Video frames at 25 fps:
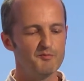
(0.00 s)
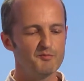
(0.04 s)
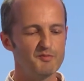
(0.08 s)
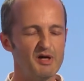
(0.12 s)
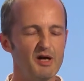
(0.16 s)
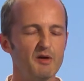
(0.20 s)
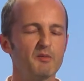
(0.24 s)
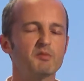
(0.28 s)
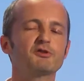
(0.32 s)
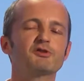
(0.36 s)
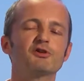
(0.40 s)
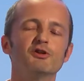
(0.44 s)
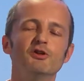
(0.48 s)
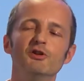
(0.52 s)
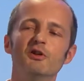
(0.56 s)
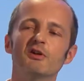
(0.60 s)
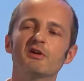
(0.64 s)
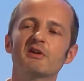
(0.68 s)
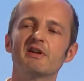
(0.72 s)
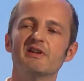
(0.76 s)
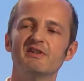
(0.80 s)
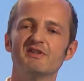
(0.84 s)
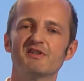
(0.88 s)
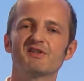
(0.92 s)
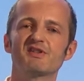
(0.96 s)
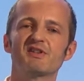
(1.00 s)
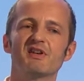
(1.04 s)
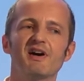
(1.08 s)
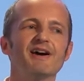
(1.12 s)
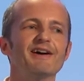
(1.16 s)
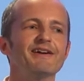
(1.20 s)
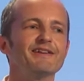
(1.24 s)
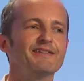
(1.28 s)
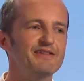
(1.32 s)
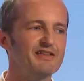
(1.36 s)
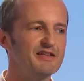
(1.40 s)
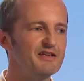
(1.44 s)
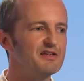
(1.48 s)
be able to look
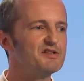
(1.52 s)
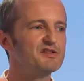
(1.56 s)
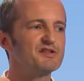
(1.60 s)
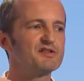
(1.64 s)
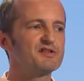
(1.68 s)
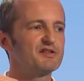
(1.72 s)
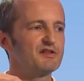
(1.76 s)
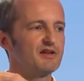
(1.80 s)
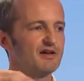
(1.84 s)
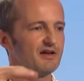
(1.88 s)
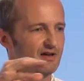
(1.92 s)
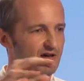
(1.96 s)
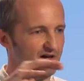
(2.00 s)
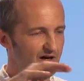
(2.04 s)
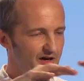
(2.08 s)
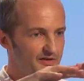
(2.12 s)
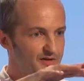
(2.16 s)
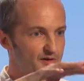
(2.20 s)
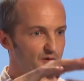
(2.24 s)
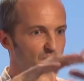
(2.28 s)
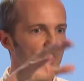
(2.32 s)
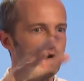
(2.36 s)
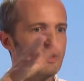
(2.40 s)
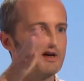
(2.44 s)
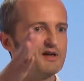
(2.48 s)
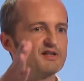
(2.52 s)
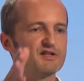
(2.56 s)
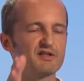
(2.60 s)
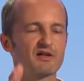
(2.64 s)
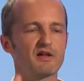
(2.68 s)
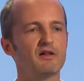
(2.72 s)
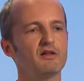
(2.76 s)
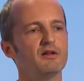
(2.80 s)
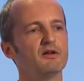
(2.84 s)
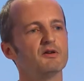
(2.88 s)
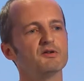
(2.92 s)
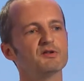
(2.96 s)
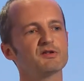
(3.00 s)
inside these uh, otherwise
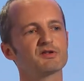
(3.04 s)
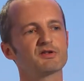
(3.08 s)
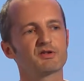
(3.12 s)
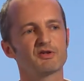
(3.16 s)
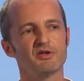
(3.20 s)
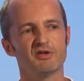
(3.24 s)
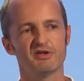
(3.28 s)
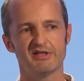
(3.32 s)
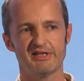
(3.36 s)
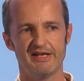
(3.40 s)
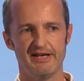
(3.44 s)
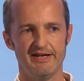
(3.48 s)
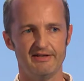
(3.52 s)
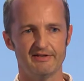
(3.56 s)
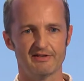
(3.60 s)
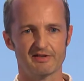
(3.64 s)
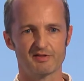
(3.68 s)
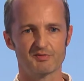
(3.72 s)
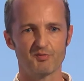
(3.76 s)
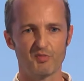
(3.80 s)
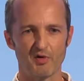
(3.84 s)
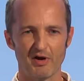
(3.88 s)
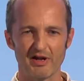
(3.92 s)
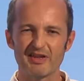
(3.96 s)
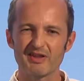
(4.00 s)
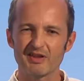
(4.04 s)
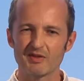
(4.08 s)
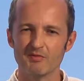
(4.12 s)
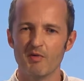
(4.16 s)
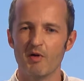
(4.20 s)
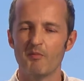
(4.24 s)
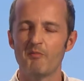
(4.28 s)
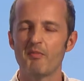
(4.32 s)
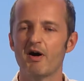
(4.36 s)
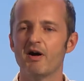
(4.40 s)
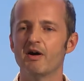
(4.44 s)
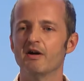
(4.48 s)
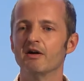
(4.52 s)
closed containers, break them
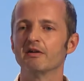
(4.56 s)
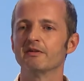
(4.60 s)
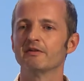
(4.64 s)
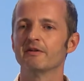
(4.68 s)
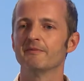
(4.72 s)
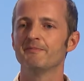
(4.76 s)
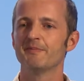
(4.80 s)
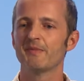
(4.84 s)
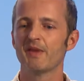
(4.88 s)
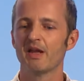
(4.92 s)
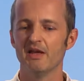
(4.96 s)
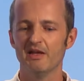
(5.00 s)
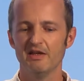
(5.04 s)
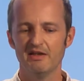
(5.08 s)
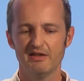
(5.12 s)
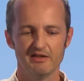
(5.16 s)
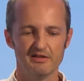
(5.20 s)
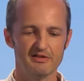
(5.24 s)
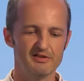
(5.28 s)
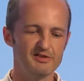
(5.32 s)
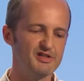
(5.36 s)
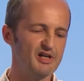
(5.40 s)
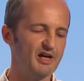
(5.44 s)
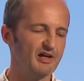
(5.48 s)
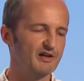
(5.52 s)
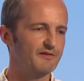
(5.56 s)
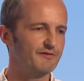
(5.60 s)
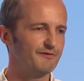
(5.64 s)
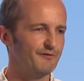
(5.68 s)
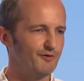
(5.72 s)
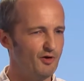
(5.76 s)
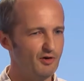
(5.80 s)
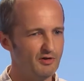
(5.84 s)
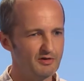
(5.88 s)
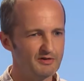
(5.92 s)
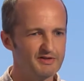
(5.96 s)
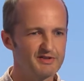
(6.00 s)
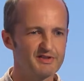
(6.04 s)
apart, inject
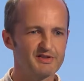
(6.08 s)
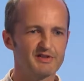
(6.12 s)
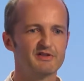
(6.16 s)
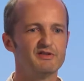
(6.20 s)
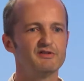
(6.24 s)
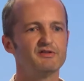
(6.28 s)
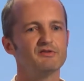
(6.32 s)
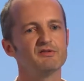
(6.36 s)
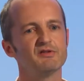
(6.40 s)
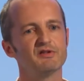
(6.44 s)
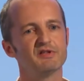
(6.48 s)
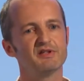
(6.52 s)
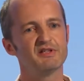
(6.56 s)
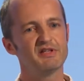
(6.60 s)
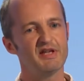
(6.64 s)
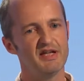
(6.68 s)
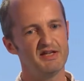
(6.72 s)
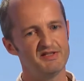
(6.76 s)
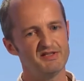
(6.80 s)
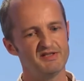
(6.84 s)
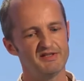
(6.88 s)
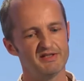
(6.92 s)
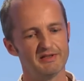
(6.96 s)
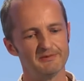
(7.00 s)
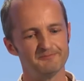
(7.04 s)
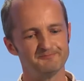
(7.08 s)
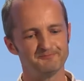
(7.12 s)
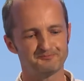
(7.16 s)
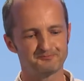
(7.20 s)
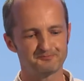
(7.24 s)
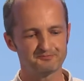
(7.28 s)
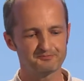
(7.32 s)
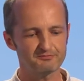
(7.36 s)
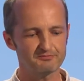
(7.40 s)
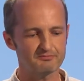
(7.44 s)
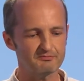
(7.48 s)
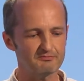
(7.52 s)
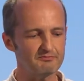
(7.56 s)
faults, and do the testing.
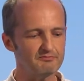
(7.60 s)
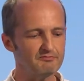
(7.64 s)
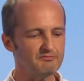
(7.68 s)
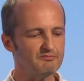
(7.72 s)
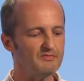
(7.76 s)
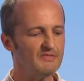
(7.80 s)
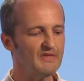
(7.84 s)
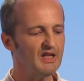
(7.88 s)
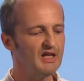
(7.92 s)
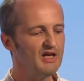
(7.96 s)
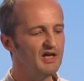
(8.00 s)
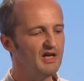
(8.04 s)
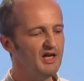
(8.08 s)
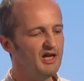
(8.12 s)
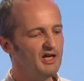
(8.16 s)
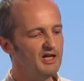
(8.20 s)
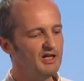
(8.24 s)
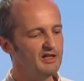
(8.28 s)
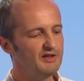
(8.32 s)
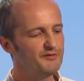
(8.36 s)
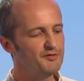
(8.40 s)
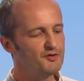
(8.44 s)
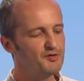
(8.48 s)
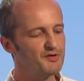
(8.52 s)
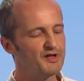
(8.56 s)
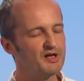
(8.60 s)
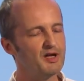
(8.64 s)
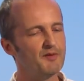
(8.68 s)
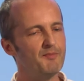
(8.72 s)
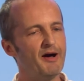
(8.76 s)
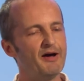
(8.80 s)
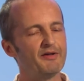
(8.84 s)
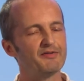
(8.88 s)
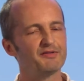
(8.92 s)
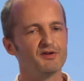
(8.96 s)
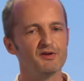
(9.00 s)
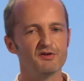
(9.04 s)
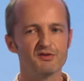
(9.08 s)
And if you think
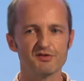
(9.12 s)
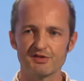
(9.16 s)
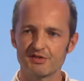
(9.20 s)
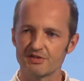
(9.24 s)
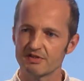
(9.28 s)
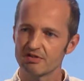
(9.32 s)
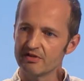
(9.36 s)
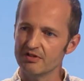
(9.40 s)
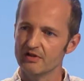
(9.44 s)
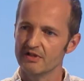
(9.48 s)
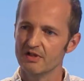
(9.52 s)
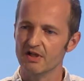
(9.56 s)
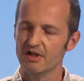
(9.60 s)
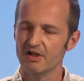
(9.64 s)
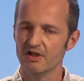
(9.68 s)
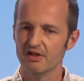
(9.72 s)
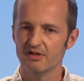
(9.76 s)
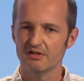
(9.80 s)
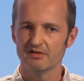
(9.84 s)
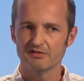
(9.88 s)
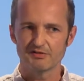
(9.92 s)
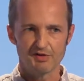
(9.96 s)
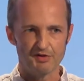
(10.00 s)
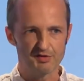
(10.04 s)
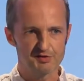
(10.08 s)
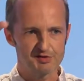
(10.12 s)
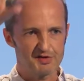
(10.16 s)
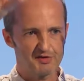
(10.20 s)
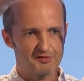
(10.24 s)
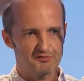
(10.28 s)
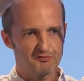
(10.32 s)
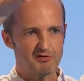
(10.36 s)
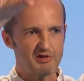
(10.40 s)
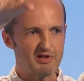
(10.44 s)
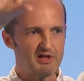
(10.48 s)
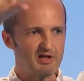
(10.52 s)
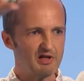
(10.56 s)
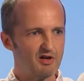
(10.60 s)
about those those
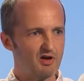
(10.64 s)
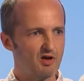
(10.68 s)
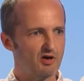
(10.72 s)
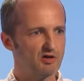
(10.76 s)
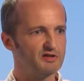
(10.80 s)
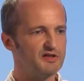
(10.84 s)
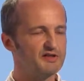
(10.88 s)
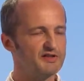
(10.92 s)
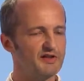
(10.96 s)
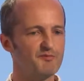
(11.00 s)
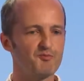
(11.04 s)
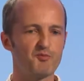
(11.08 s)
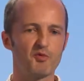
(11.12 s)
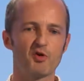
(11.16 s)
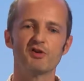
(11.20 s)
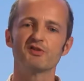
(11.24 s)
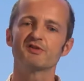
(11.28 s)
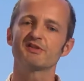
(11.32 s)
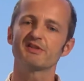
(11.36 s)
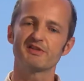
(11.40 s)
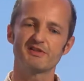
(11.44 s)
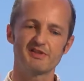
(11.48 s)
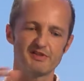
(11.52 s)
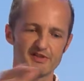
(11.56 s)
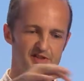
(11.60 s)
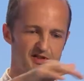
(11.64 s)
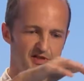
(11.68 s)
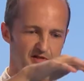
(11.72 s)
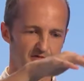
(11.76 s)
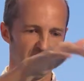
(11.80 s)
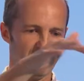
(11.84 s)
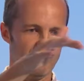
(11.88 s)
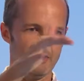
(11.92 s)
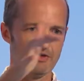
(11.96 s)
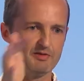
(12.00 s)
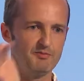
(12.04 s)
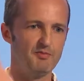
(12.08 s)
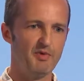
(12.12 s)
three cognitive processes
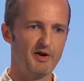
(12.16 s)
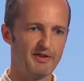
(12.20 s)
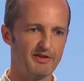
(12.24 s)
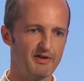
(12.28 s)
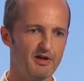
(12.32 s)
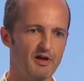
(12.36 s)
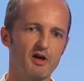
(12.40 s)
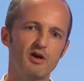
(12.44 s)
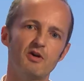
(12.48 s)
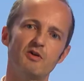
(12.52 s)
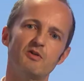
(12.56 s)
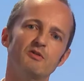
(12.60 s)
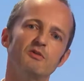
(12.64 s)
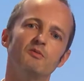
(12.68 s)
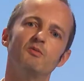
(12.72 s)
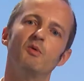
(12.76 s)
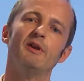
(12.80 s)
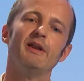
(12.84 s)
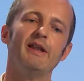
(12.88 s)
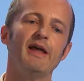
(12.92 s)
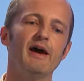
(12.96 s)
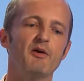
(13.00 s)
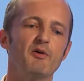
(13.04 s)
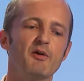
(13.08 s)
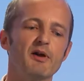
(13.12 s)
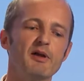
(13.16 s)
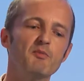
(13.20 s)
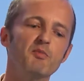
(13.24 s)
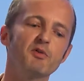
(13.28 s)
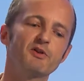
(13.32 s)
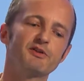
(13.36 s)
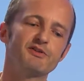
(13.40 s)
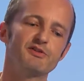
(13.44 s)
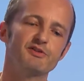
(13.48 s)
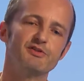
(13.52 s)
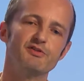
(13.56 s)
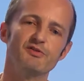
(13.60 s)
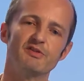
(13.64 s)
surrounded by the code, we're now
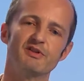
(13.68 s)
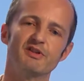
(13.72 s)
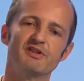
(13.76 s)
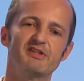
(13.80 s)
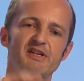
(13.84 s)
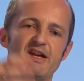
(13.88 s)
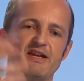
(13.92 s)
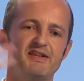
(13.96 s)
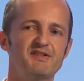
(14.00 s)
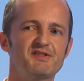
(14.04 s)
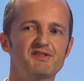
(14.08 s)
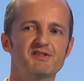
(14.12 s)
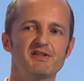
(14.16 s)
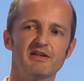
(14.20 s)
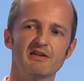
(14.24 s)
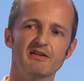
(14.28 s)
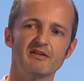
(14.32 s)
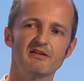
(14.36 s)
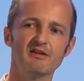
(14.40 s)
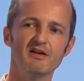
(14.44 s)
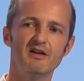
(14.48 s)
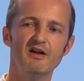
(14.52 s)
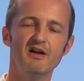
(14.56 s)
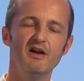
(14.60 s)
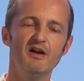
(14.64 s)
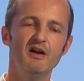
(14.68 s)
able to do the testing